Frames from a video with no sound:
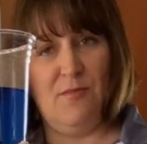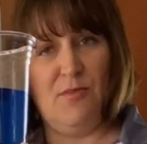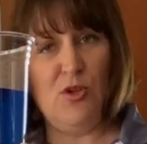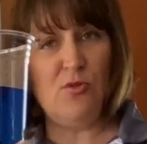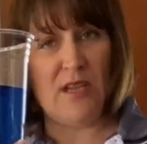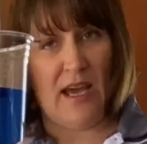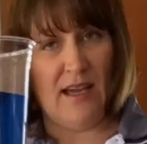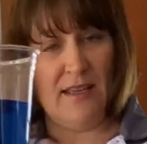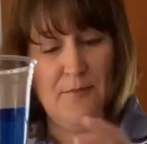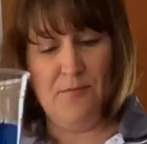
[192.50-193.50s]
blue
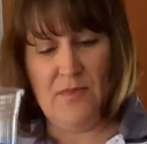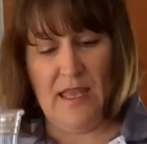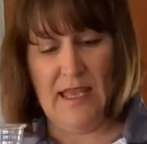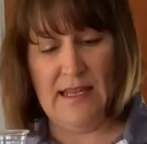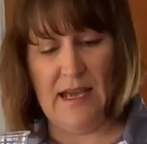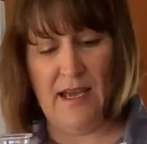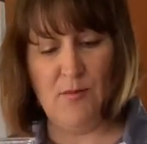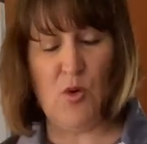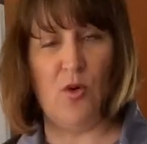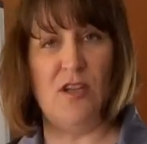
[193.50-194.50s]
dye, and
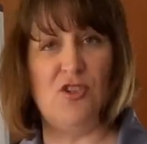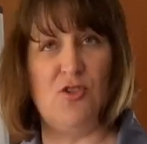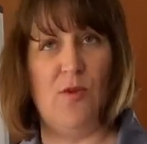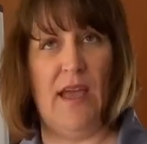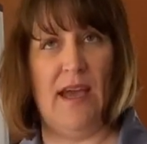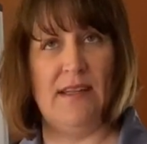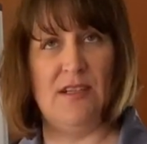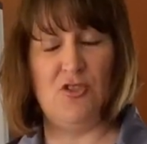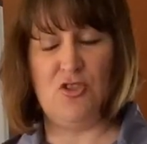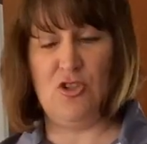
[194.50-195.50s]
I'm going to add
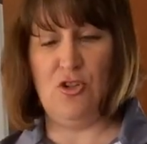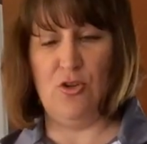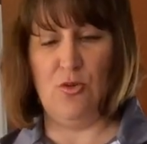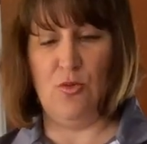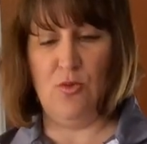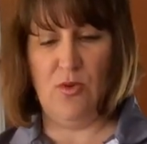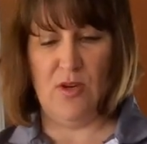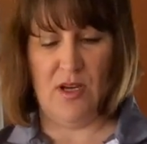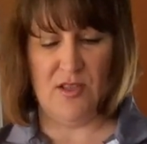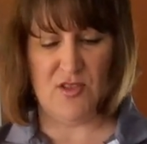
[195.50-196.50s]
it to
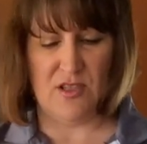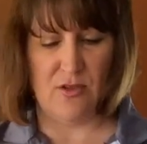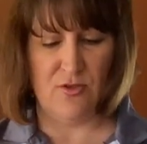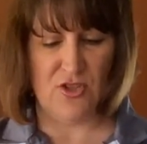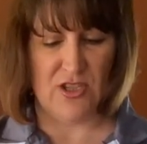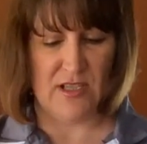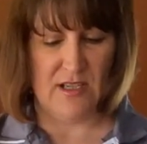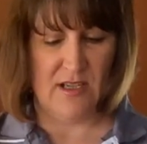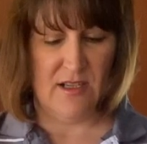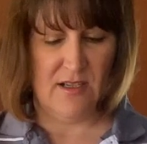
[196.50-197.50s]
a solution.
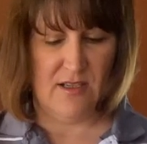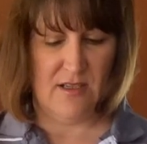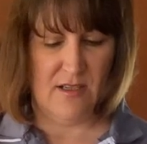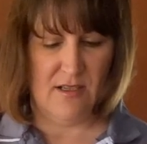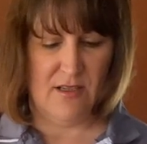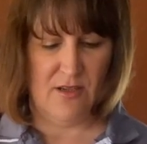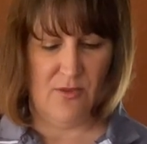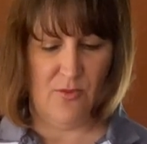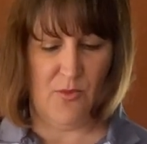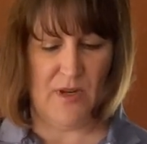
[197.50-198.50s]

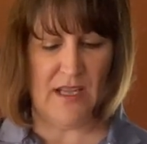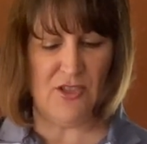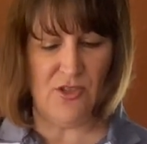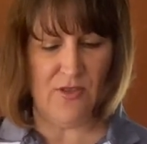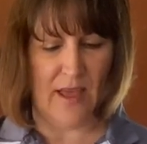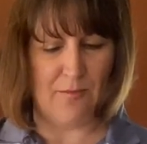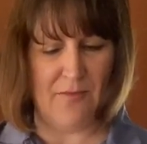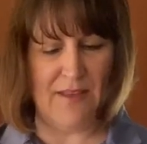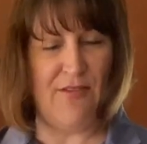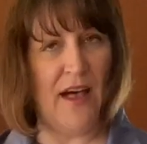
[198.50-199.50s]
Well, when I do that,
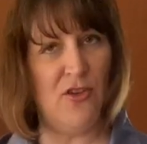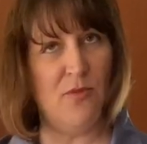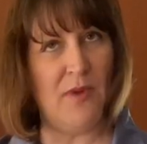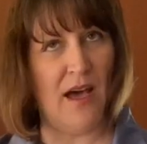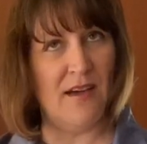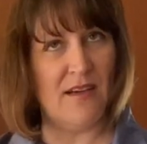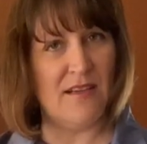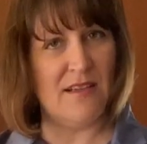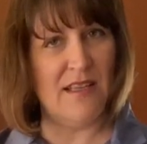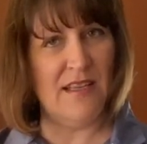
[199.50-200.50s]
my volume
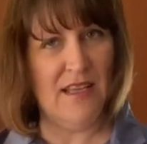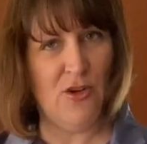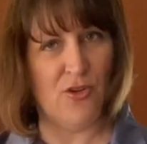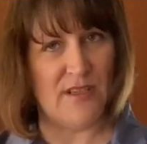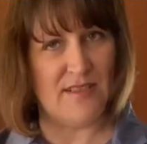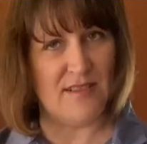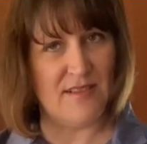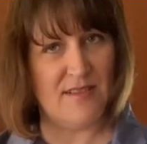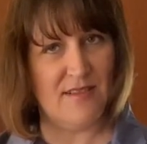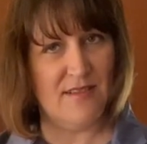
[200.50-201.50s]

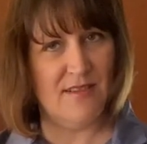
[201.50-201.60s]
increases.